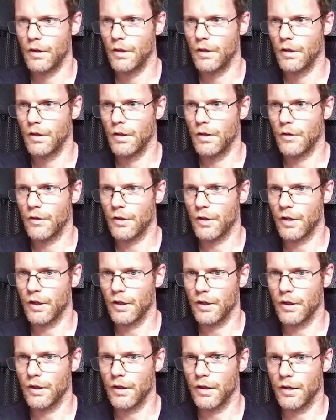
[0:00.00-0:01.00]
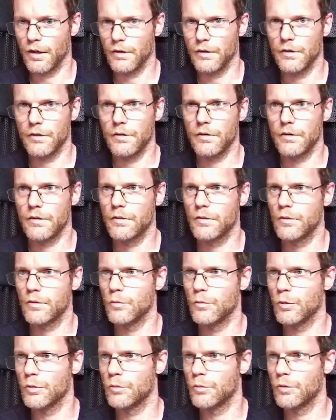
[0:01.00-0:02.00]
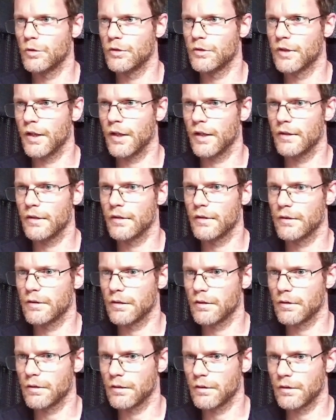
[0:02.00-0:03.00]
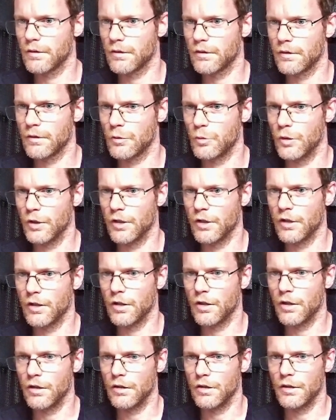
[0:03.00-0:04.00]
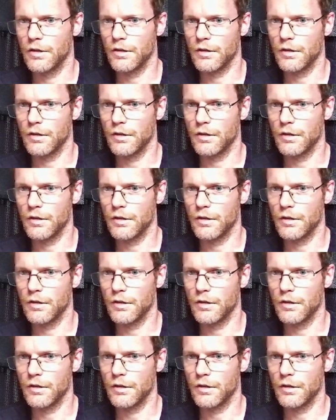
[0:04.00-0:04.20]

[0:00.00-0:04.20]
Okay, and what was that? Quick color.